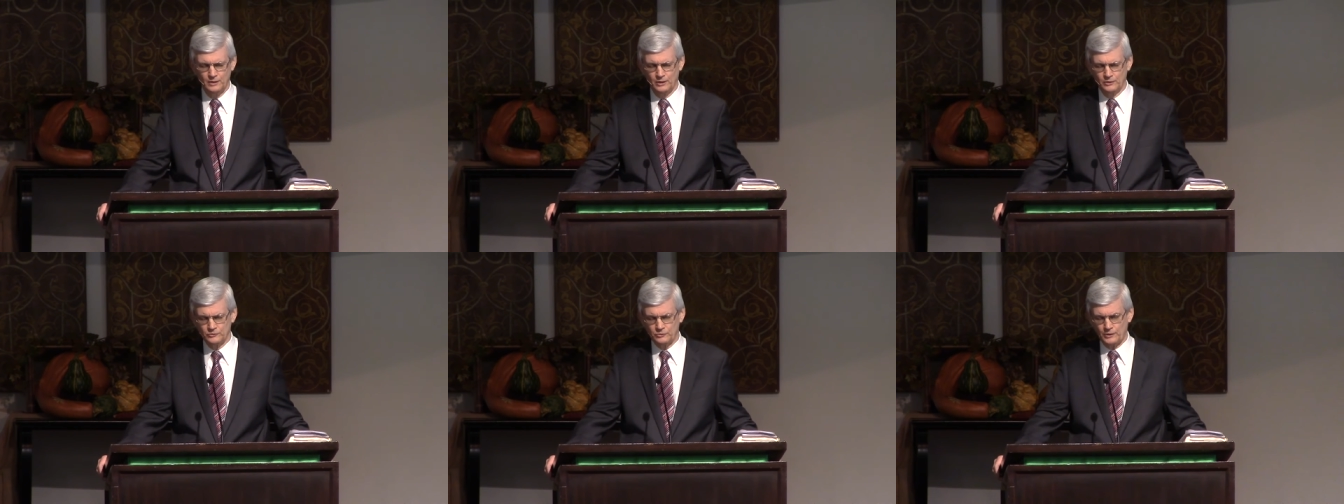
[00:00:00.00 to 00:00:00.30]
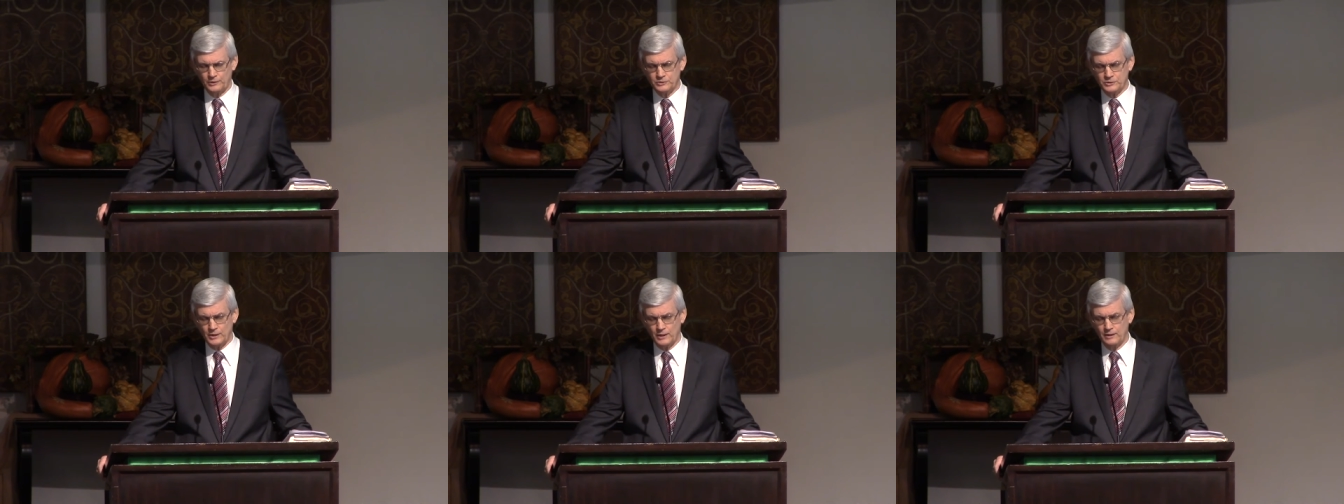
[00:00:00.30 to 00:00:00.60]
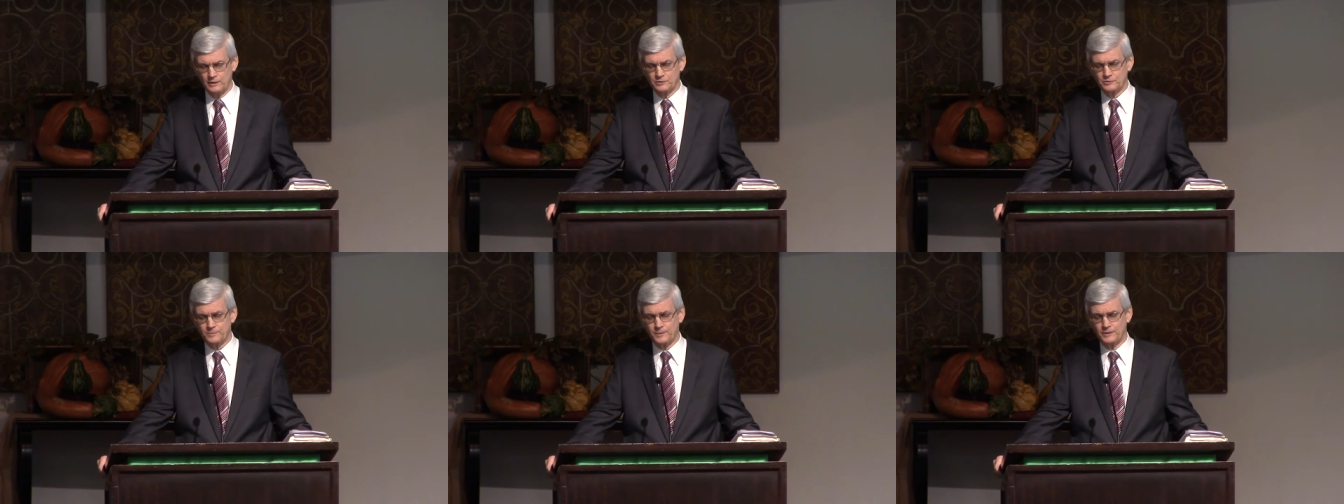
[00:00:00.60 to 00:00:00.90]
So I
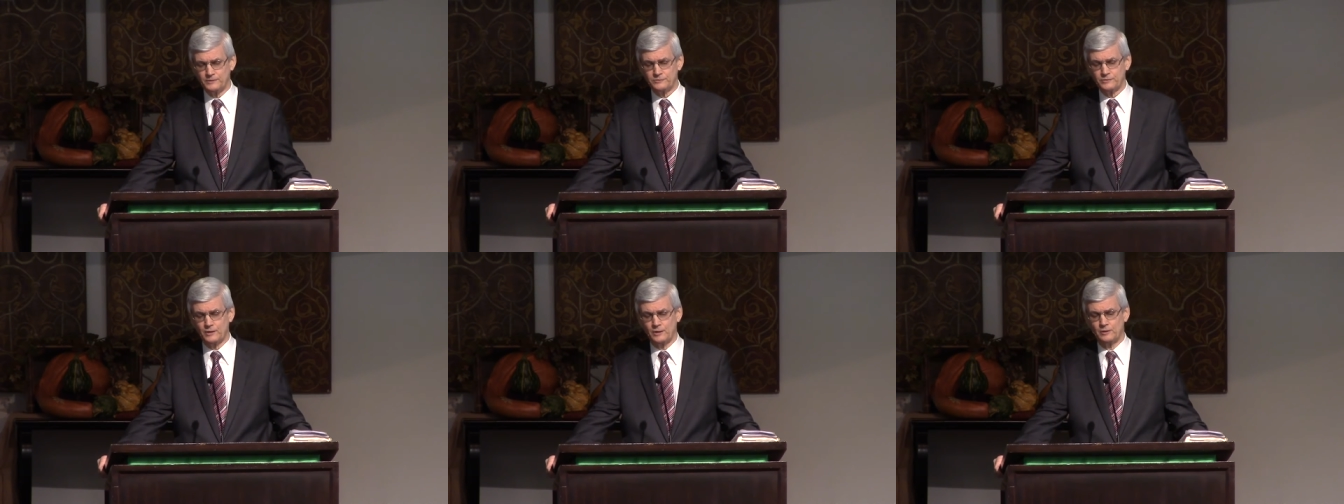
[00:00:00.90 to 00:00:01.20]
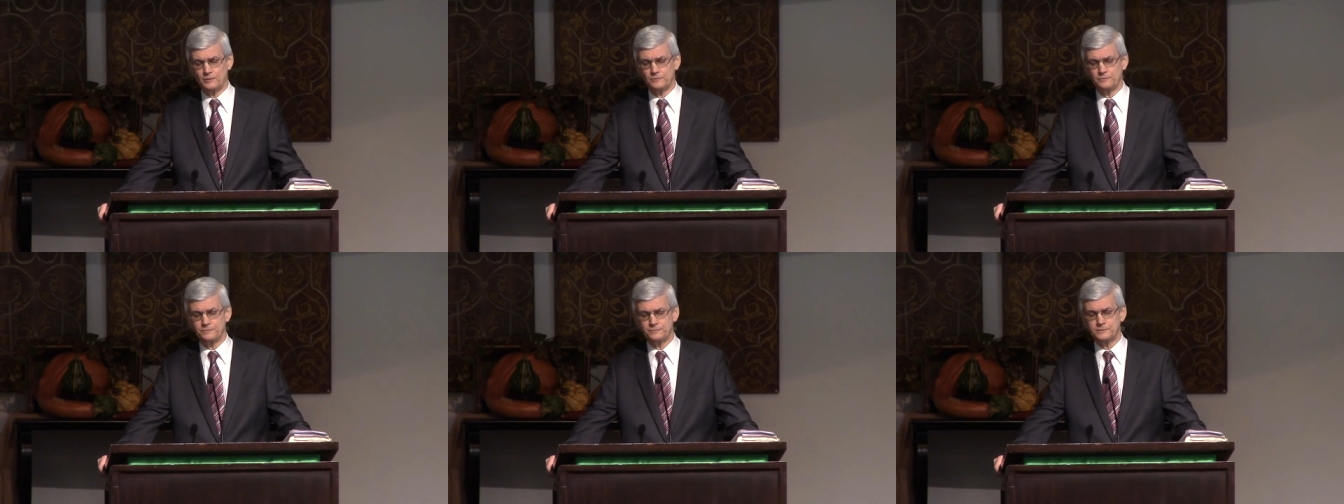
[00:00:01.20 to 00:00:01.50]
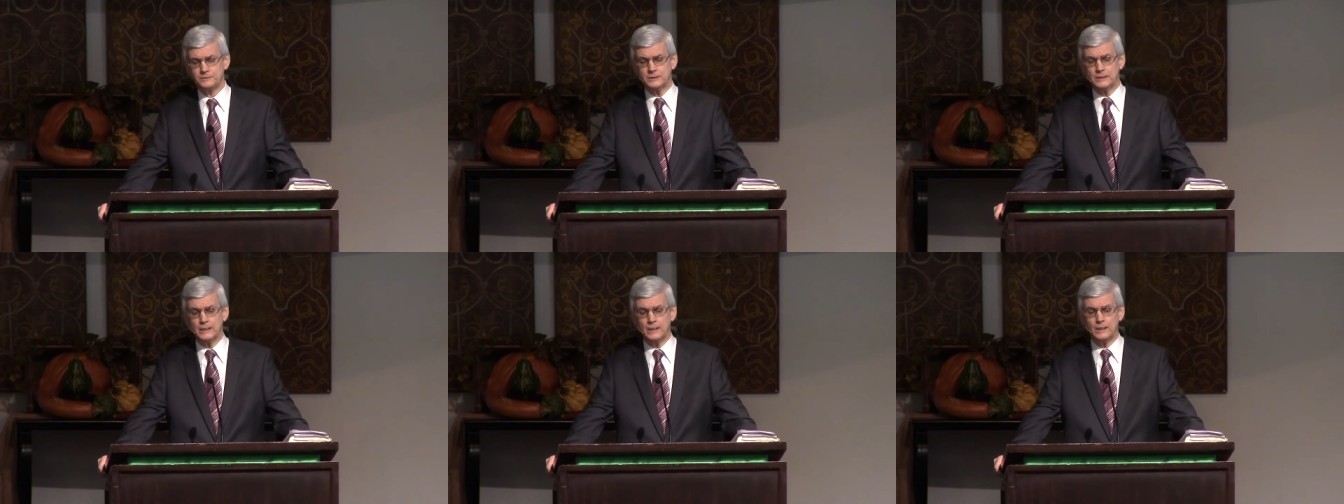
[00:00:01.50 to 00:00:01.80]
challenge myself
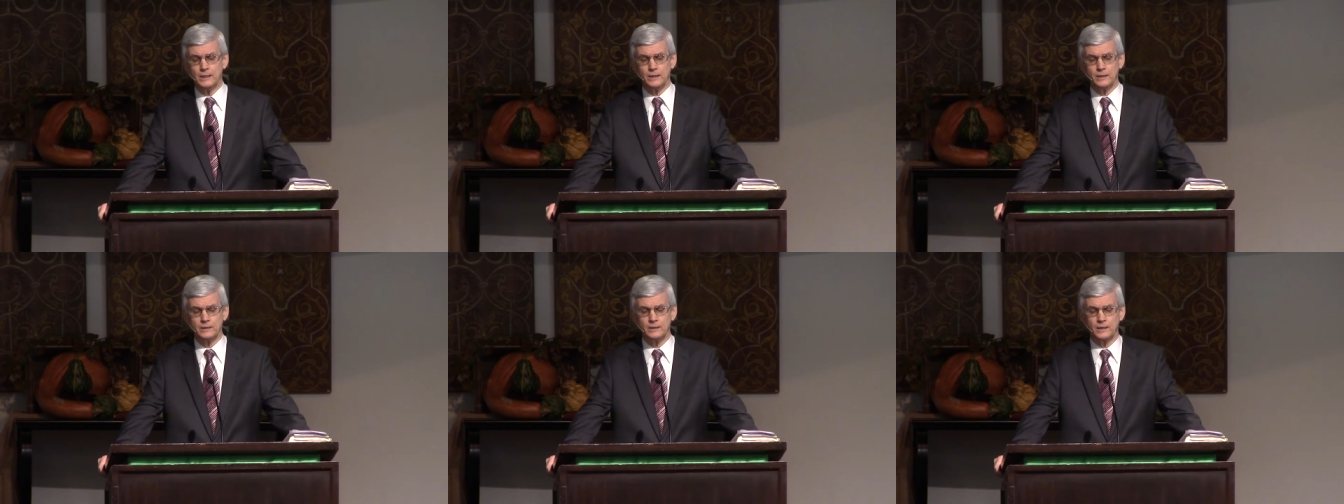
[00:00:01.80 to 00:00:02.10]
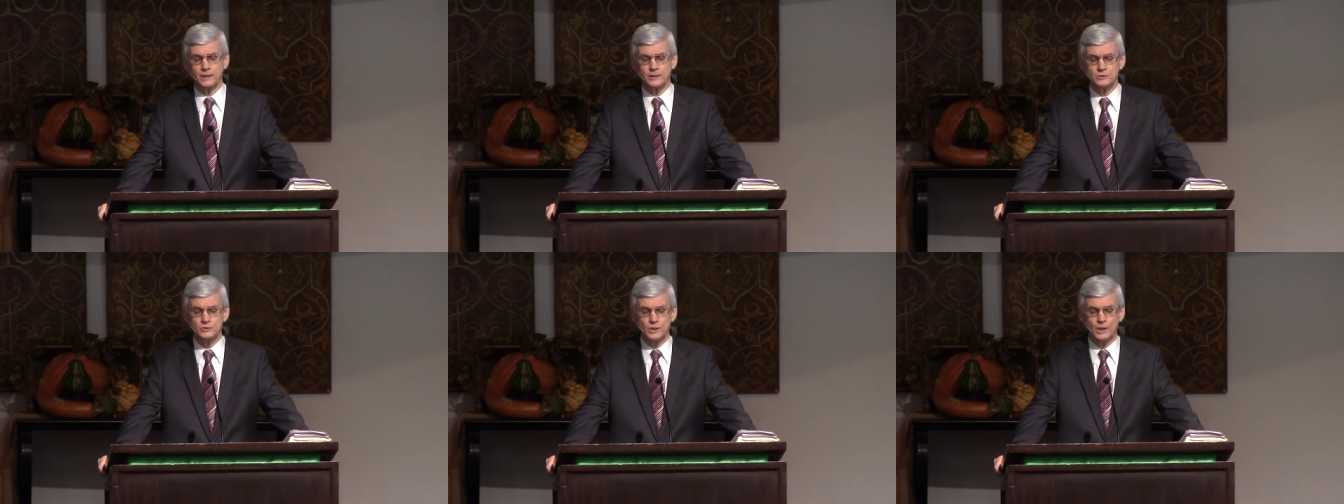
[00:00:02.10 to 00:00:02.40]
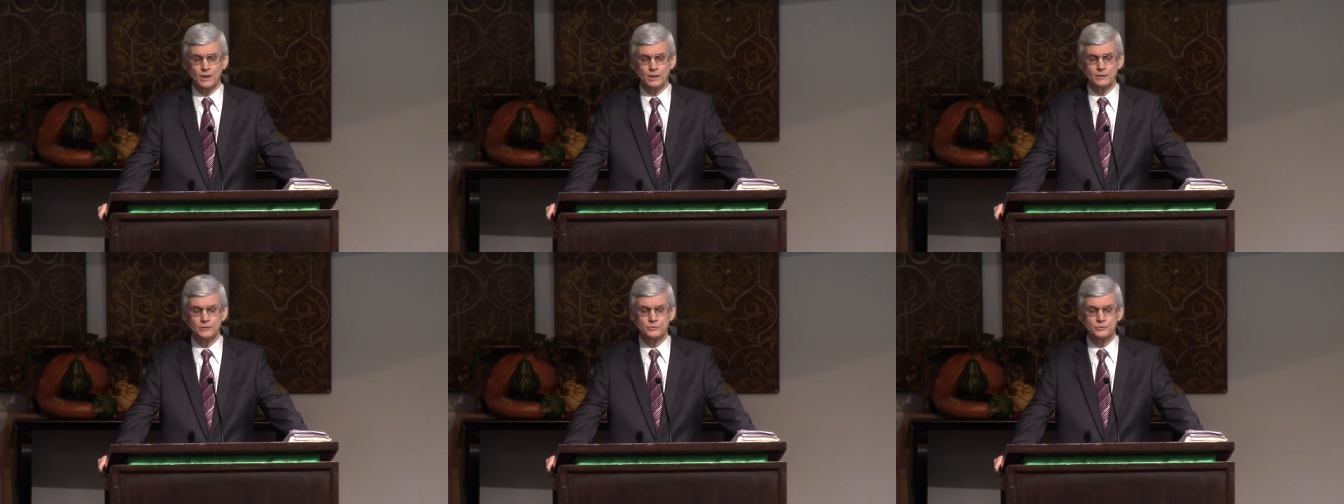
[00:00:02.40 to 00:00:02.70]
today, and I
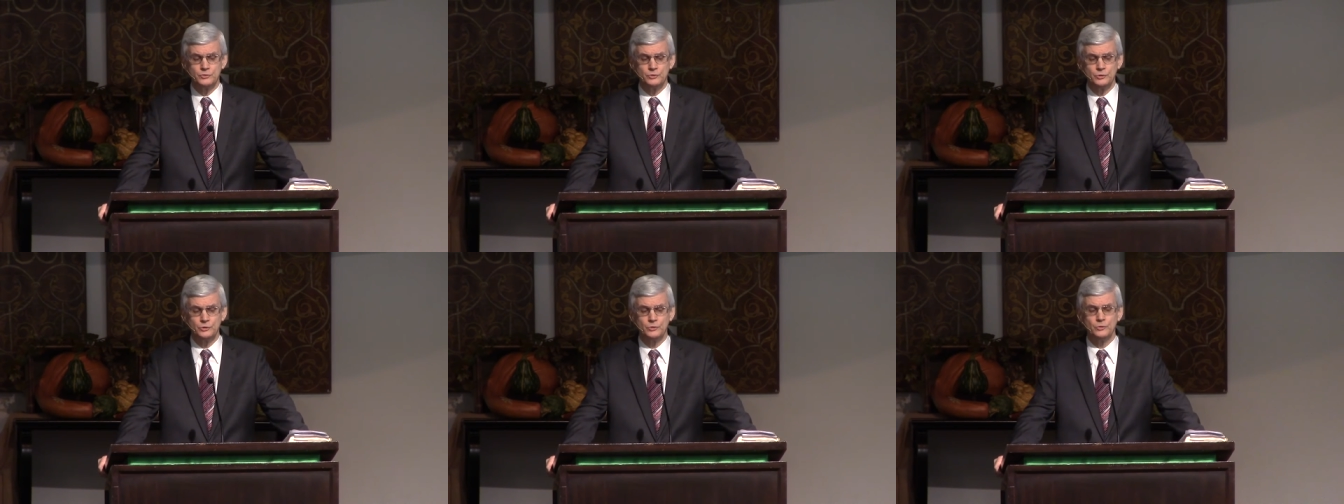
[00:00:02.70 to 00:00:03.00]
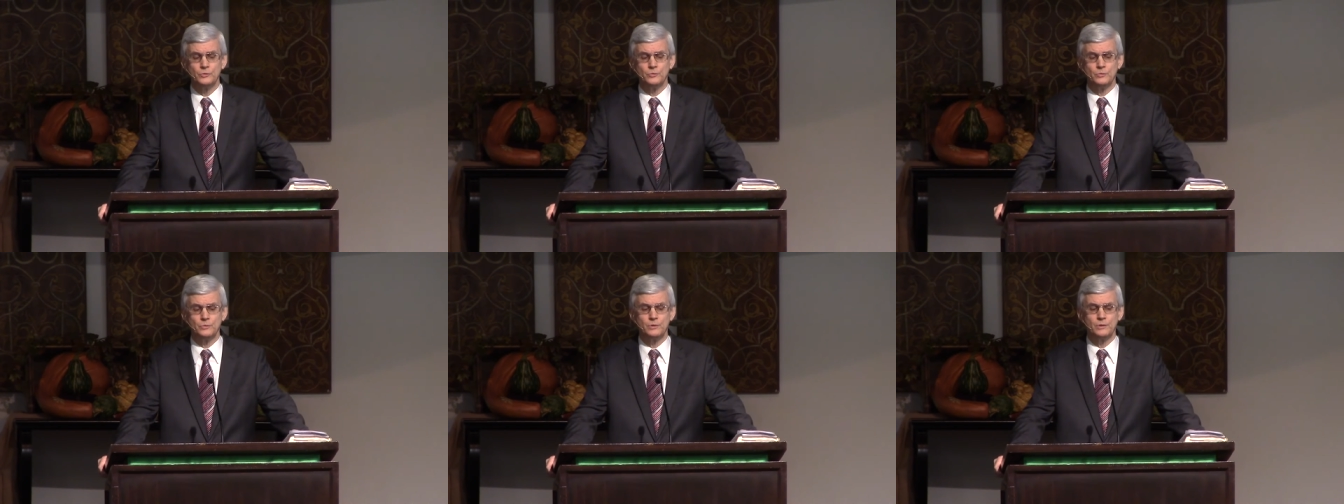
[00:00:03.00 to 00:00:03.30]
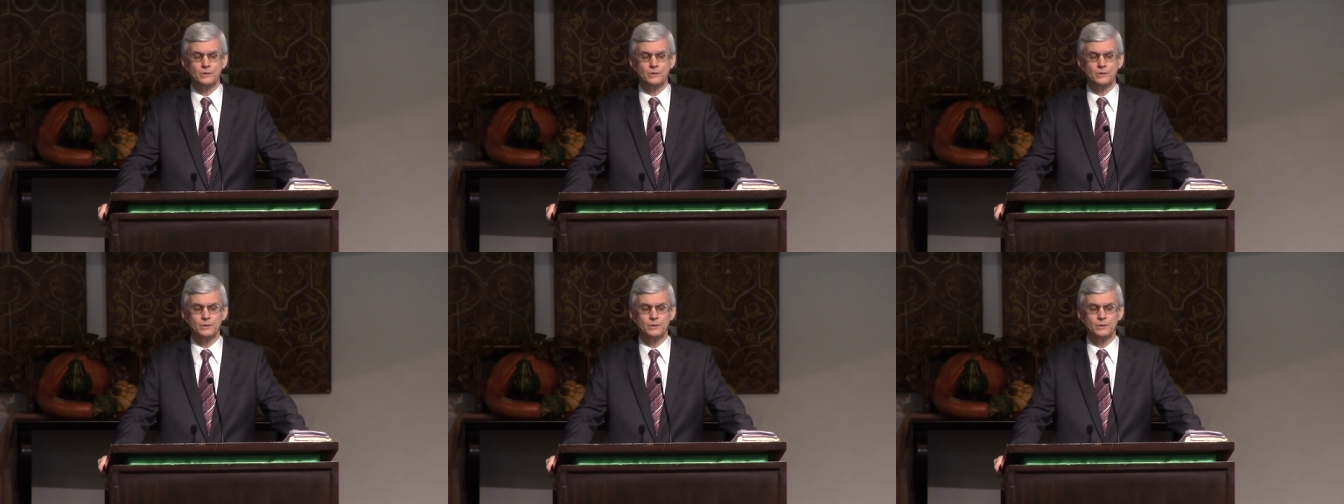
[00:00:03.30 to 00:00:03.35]
challenge you